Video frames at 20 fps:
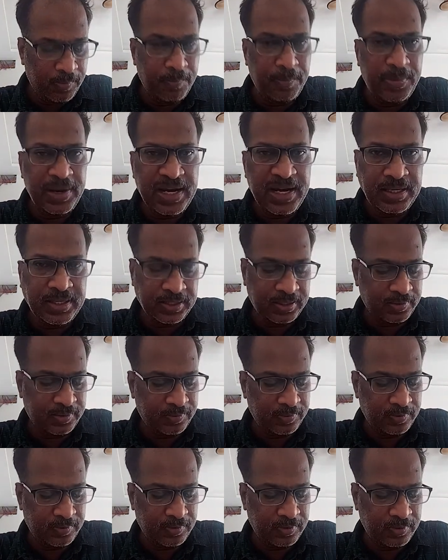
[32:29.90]
beet
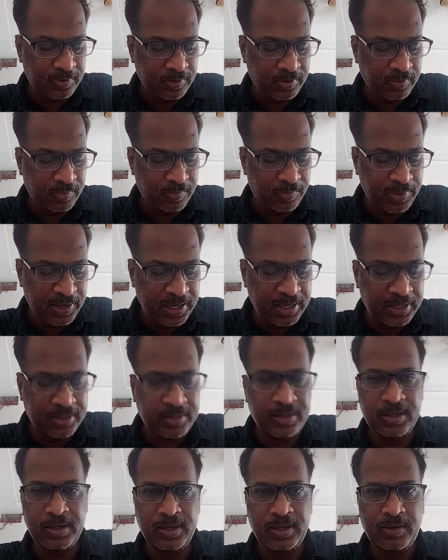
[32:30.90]

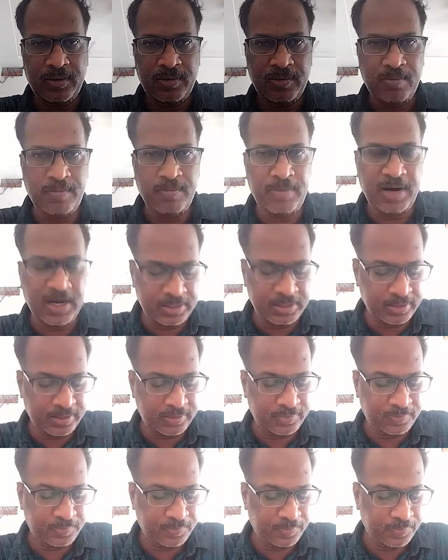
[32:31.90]
builds blood.
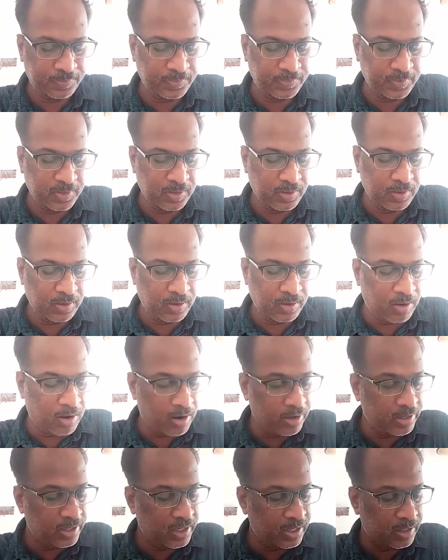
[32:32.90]

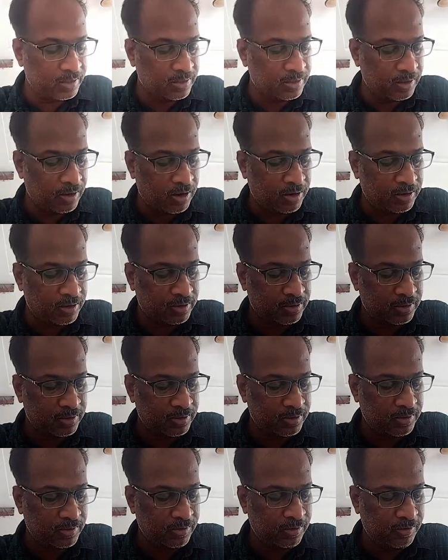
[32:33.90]
Honey is not
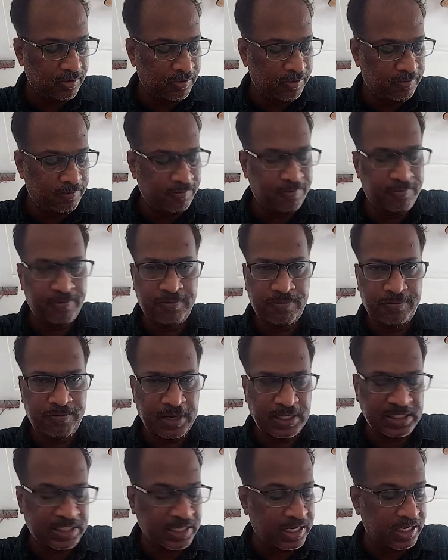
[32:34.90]

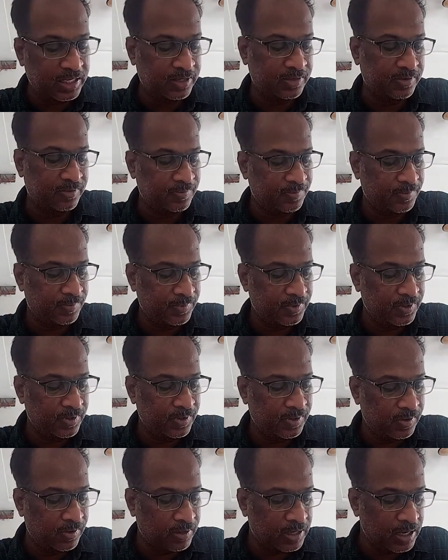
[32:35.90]
fattening.
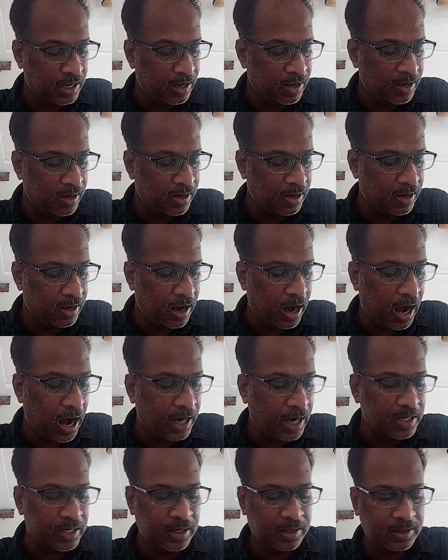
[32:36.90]
Okay.
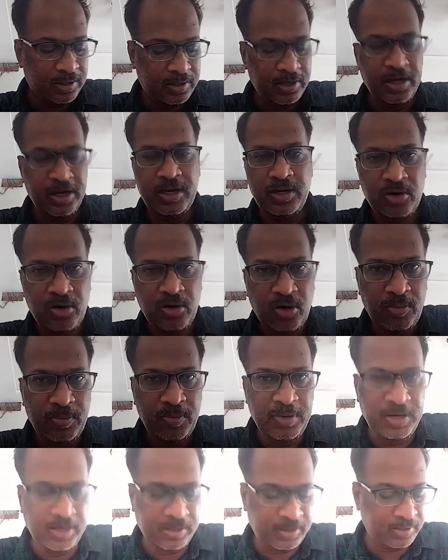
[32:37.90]
Adult need no
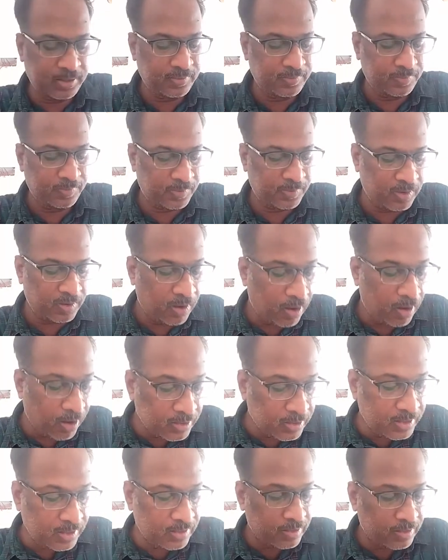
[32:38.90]
milk.
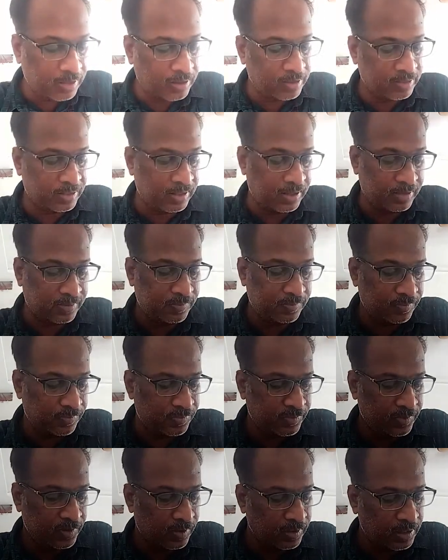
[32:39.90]
All these are there.
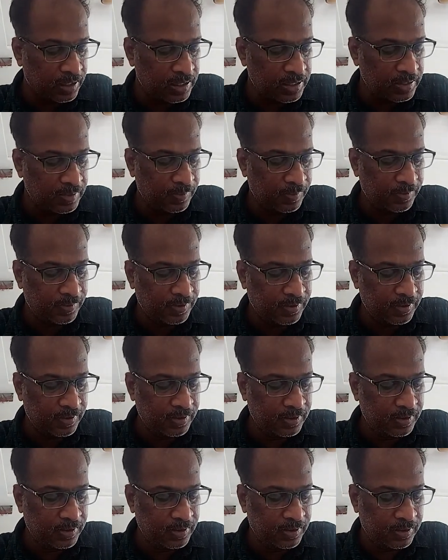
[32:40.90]
Okay.
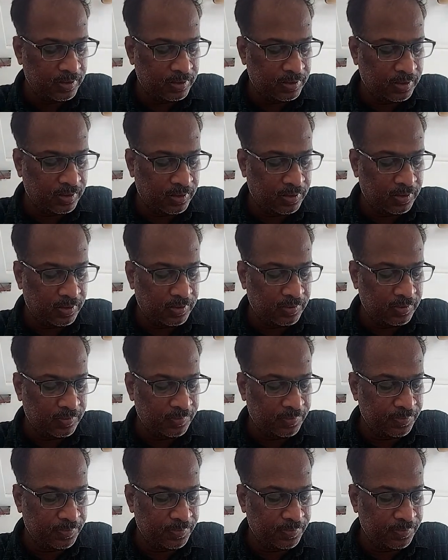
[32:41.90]
So,